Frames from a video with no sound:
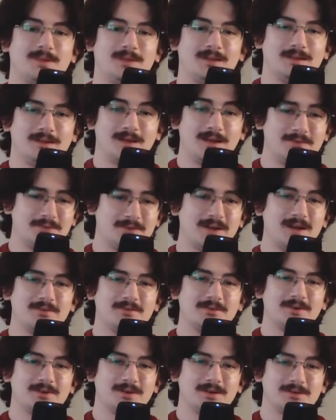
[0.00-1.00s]
Have you
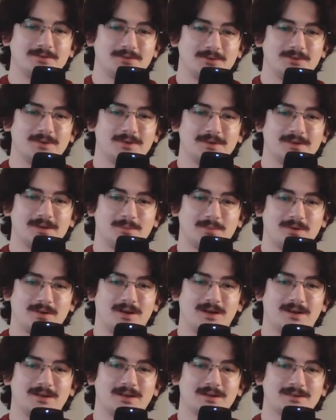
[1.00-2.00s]
ever enjoyed a
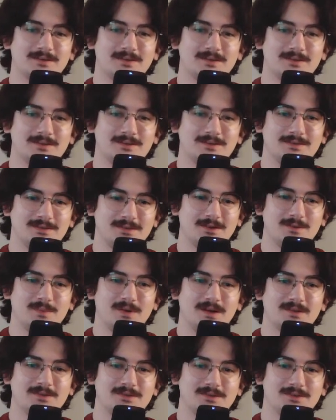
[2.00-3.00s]
product so
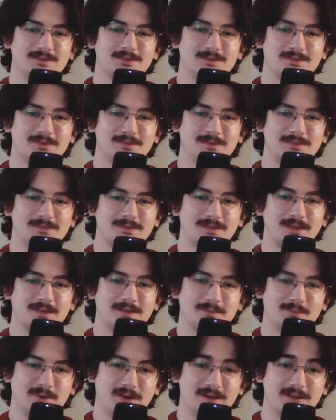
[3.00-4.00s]
much that you
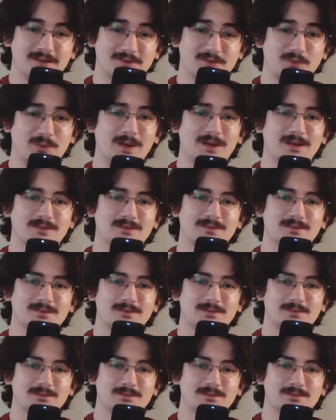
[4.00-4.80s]
bought it twice?